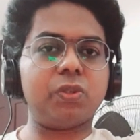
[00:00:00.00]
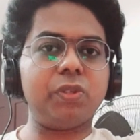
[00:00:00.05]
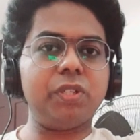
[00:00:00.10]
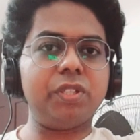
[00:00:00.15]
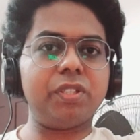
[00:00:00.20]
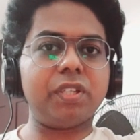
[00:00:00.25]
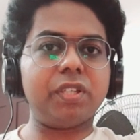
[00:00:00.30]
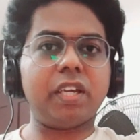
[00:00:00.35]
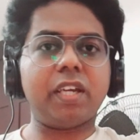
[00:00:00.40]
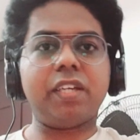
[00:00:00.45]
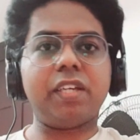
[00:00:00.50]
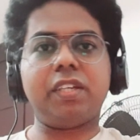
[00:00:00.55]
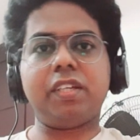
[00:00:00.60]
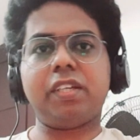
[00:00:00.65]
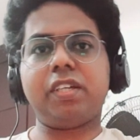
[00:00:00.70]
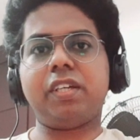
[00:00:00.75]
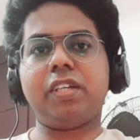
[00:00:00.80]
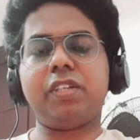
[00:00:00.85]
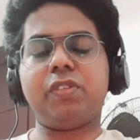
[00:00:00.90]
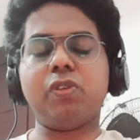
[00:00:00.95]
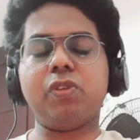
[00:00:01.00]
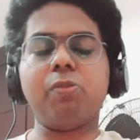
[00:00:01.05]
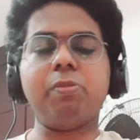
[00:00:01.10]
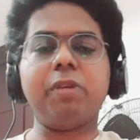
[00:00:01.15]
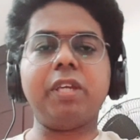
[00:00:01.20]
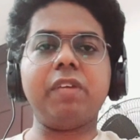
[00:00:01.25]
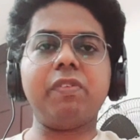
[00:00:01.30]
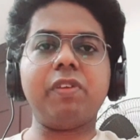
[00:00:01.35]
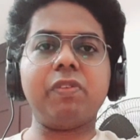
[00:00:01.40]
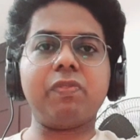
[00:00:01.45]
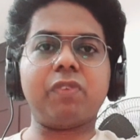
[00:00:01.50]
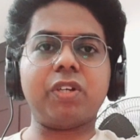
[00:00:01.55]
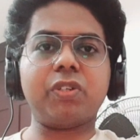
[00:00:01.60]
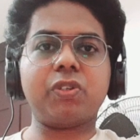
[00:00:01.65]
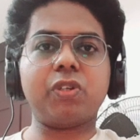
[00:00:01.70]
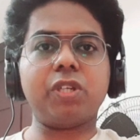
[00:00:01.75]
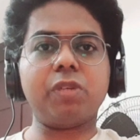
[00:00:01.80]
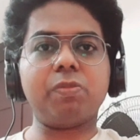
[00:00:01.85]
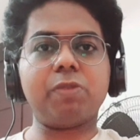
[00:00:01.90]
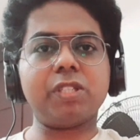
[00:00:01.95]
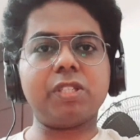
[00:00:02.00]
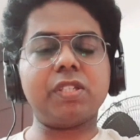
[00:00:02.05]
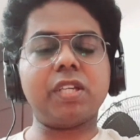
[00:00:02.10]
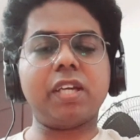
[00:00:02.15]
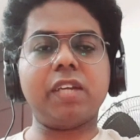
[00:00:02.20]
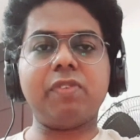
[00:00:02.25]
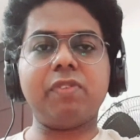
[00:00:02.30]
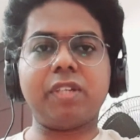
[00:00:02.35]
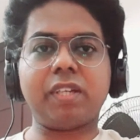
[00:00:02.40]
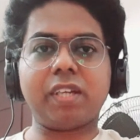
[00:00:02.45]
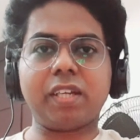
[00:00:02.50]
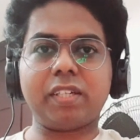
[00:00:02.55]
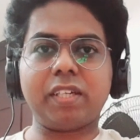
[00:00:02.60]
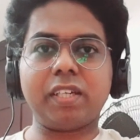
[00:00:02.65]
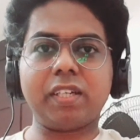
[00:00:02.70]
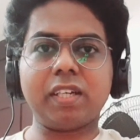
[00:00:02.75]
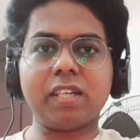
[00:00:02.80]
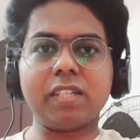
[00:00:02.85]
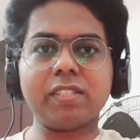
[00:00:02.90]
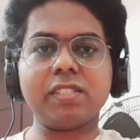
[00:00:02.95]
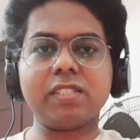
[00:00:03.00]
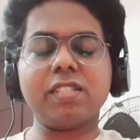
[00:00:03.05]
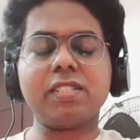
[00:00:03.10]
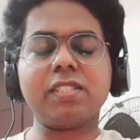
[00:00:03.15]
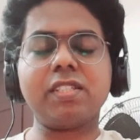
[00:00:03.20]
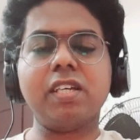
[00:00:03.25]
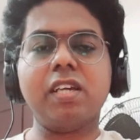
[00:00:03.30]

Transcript: it, and it will be giving 120 plus live interactive classes,